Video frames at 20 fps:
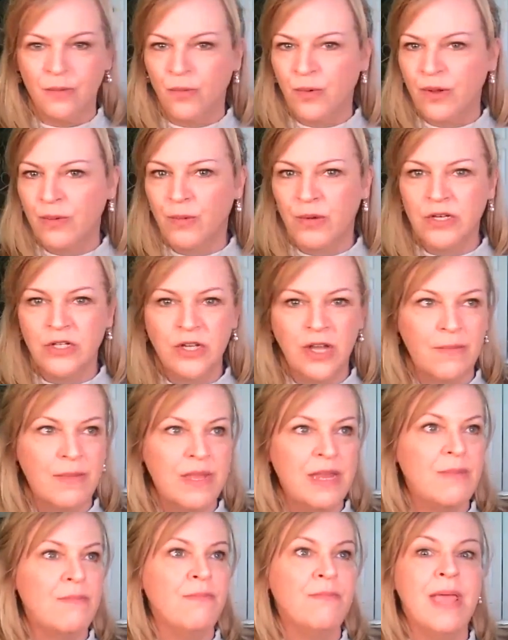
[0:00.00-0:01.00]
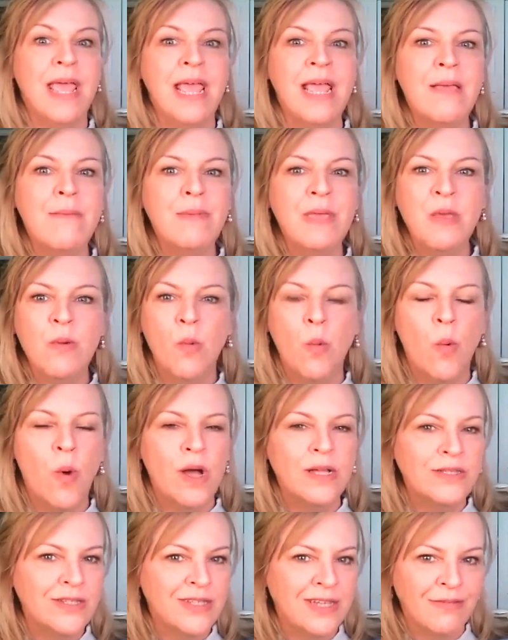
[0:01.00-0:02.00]
Maybe
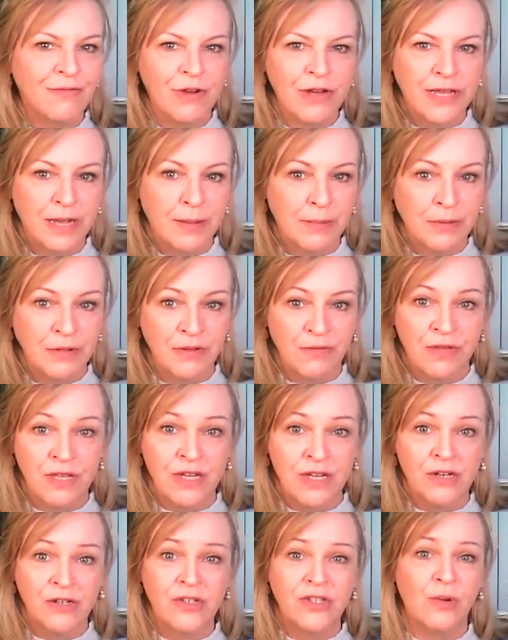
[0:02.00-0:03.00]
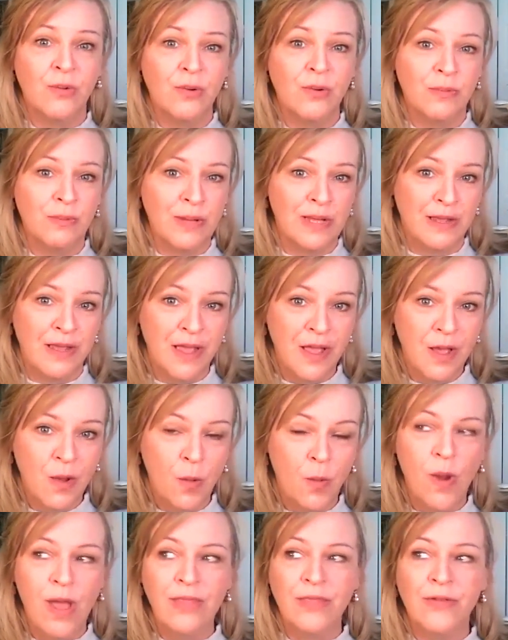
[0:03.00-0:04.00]
once every couple of years there would be
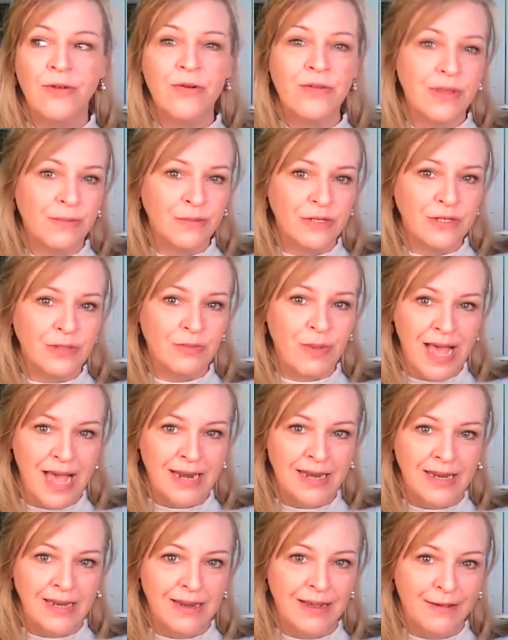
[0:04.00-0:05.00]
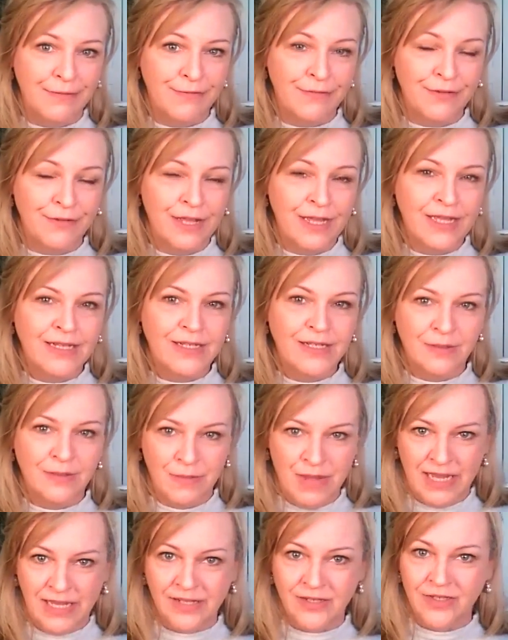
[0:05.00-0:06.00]
weather that was bad enough to
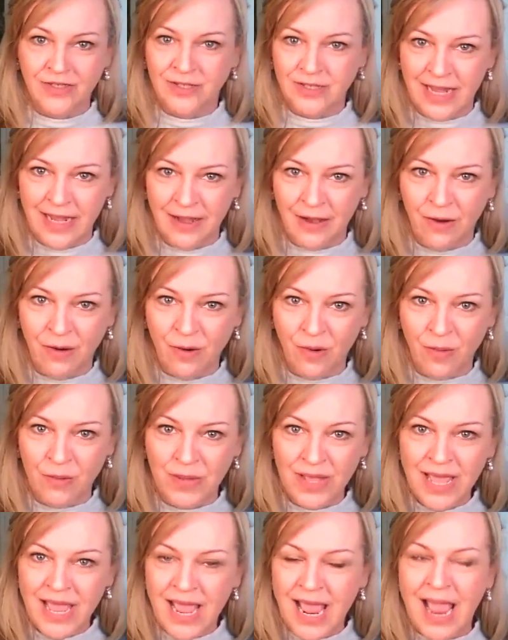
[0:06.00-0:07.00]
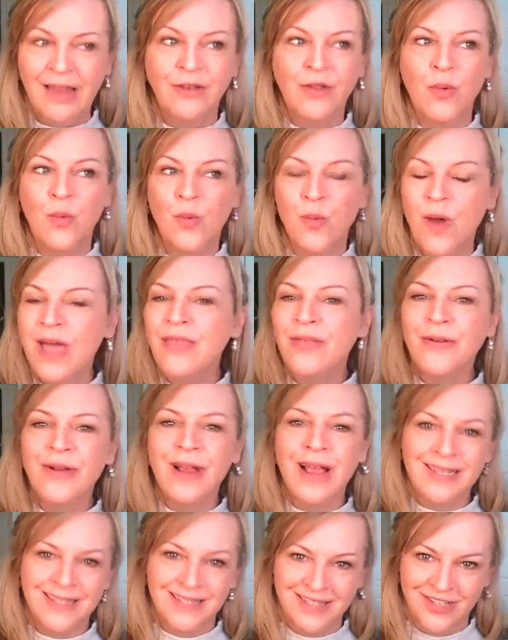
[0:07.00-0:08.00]
make us stay home. And the weather
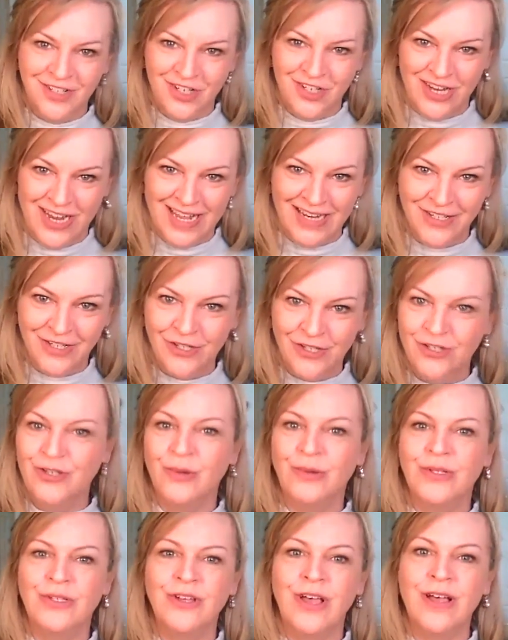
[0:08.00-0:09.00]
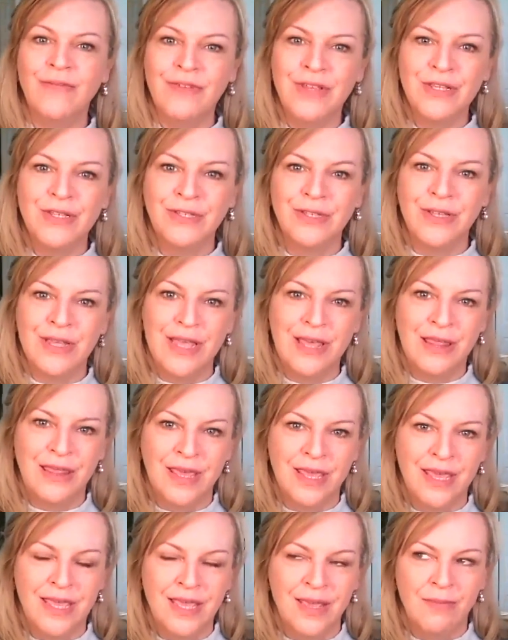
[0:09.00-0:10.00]
hasn't changed. So it's obviously
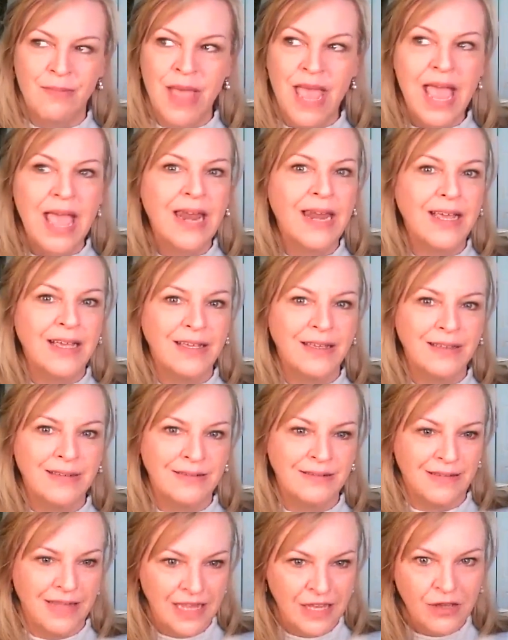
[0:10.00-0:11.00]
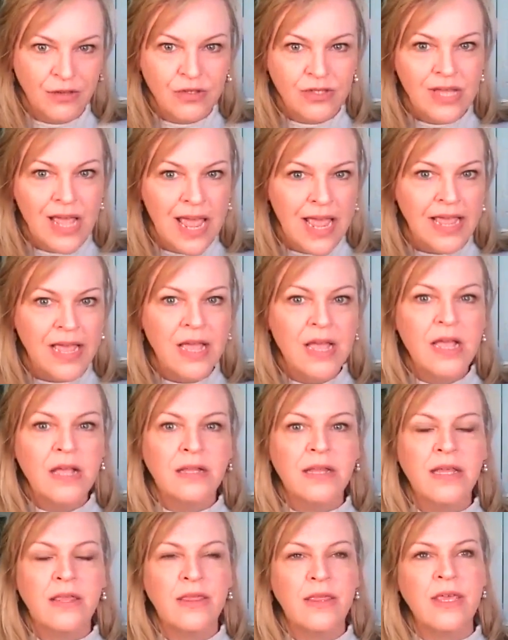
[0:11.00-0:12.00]
the panic, like you say,
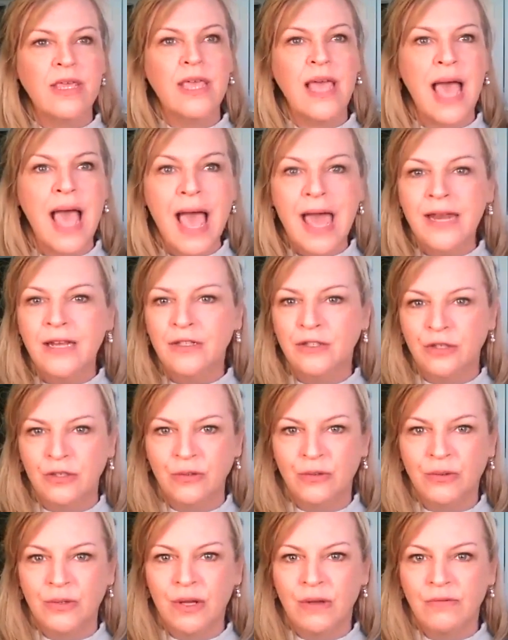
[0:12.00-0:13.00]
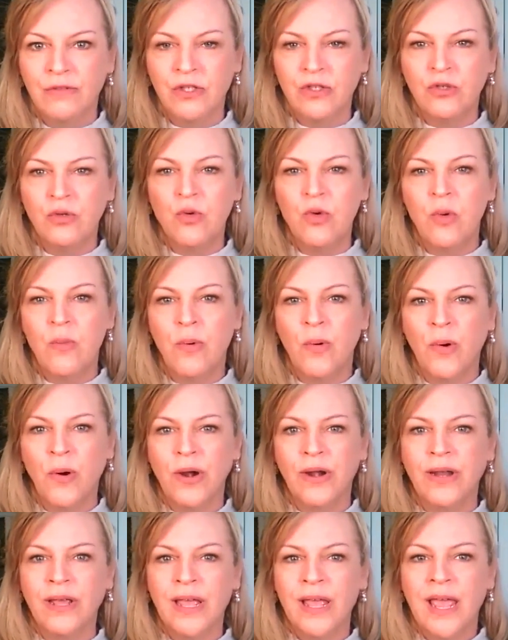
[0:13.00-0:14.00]
like the attitude of the school
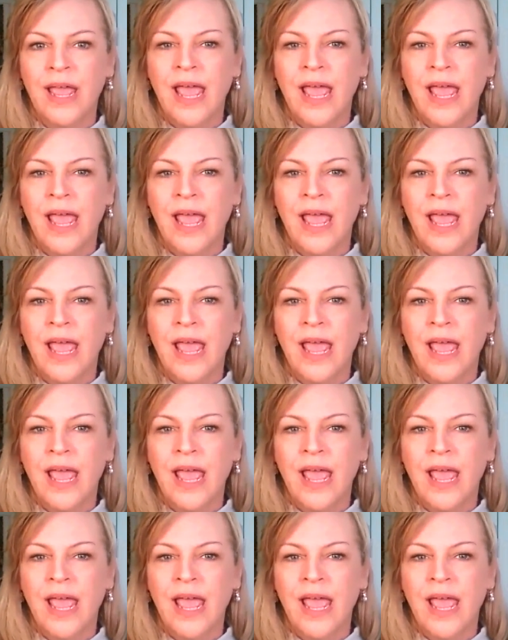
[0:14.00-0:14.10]
board.